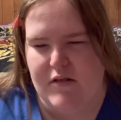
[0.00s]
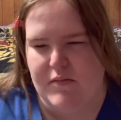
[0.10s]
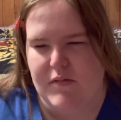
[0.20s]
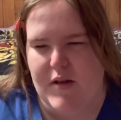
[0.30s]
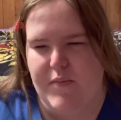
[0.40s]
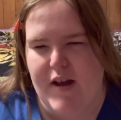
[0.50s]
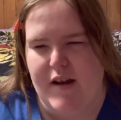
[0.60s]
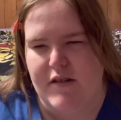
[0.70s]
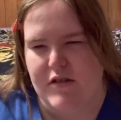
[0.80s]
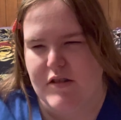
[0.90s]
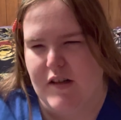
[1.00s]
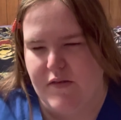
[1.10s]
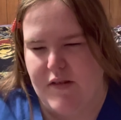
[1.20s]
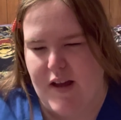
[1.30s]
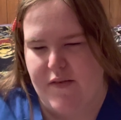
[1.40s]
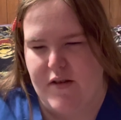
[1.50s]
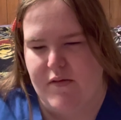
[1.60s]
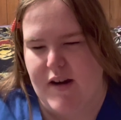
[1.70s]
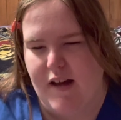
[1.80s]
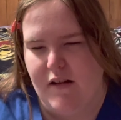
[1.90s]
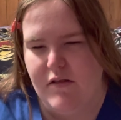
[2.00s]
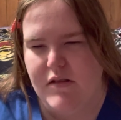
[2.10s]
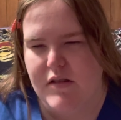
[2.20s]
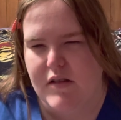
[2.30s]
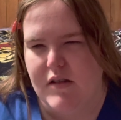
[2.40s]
compare yourself to everyone else,